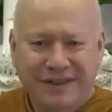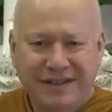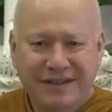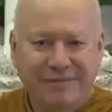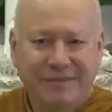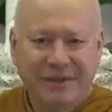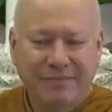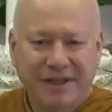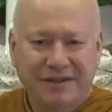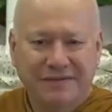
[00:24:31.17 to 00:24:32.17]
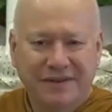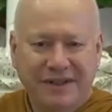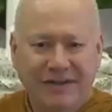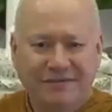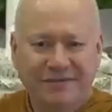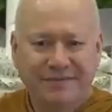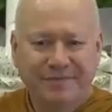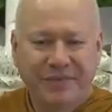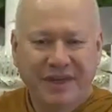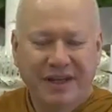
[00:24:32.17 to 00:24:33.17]
They didn't meet monks very
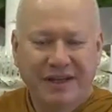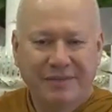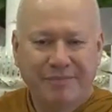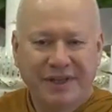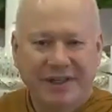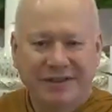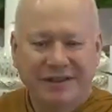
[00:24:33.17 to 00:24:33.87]
often. And being